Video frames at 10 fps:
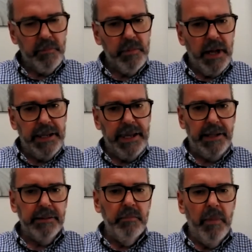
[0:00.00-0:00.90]

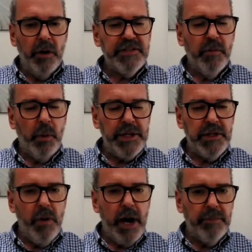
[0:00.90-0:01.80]
Again, most of what we
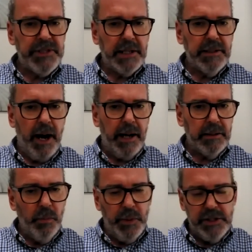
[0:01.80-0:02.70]
do, 100%
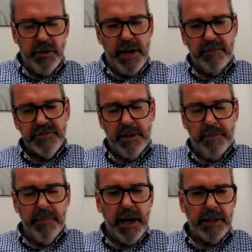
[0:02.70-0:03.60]
cotton. We do have
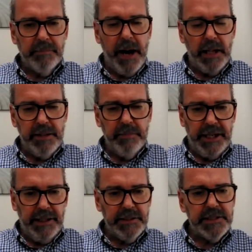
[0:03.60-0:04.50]
some cotton poly
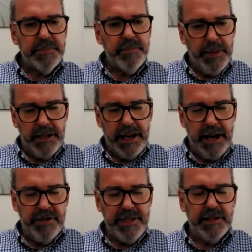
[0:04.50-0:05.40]
blends, but
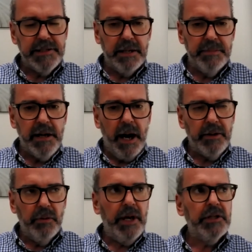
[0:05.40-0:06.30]
everything is going to be
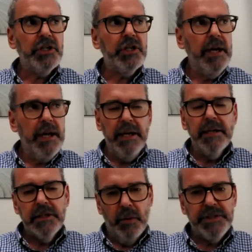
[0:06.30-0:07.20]
cotton rich.
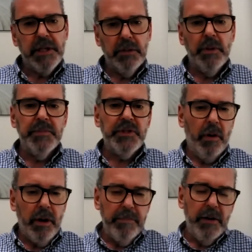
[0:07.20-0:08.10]
So it's going to
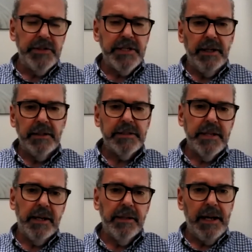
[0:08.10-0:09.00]
absorb those inks
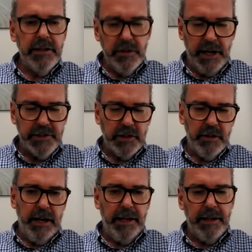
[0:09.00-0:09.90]
that you guys
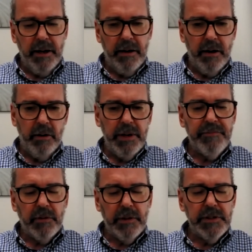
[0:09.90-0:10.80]
are
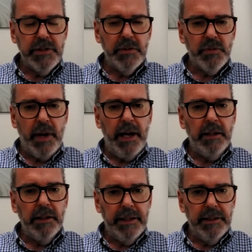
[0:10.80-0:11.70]
referring to as well
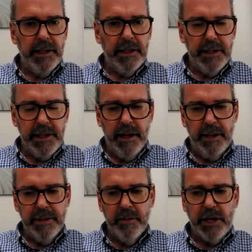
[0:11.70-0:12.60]
in
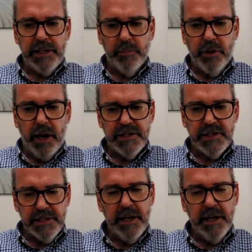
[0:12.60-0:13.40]
the printing process.